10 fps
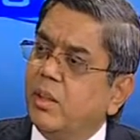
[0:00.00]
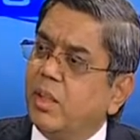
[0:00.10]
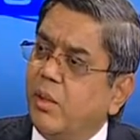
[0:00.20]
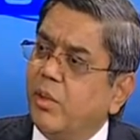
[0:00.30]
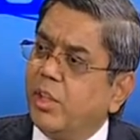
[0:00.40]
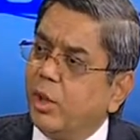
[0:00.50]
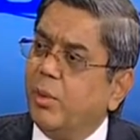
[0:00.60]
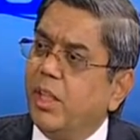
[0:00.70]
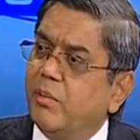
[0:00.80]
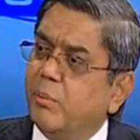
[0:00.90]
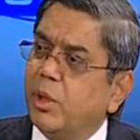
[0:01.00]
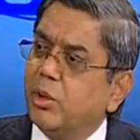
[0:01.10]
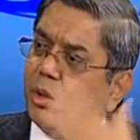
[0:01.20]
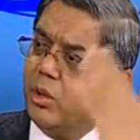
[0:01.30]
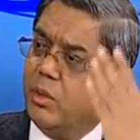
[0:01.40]
tower turbine,
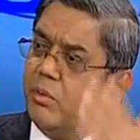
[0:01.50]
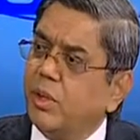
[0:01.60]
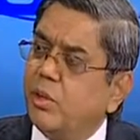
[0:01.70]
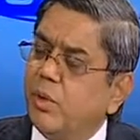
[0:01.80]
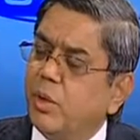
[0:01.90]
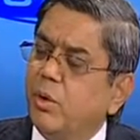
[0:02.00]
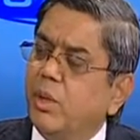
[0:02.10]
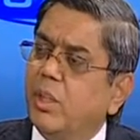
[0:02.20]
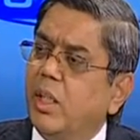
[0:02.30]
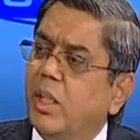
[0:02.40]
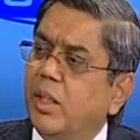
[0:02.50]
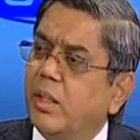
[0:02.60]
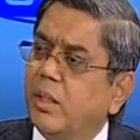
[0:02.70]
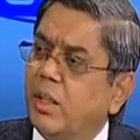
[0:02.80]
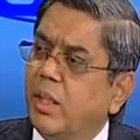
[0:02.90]
because once we go in a
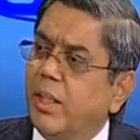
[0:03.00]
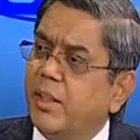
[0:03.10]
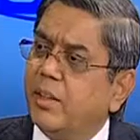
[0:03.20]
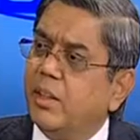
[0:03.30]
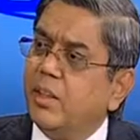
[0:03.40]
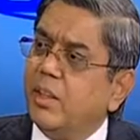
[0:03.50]
higher height,